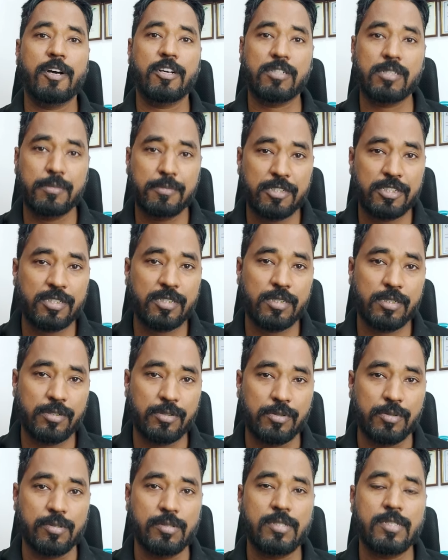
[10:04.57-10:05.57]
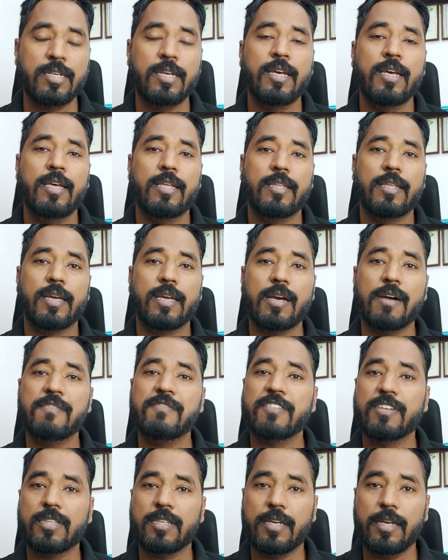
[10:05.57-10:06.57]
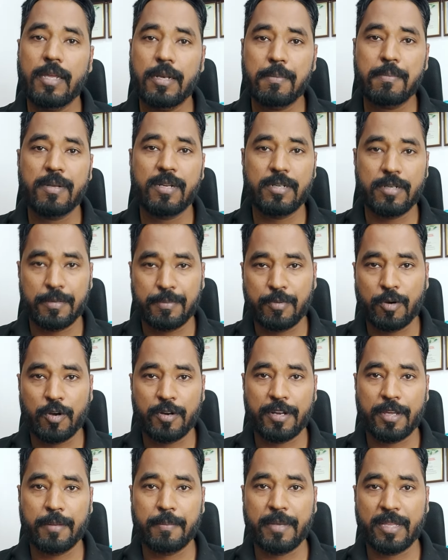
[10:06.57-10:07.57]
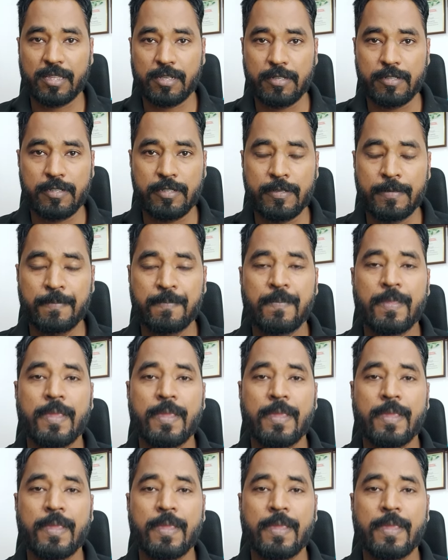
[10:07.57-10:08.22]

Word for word: about commercial tools, they come with inbuilt reporting methods.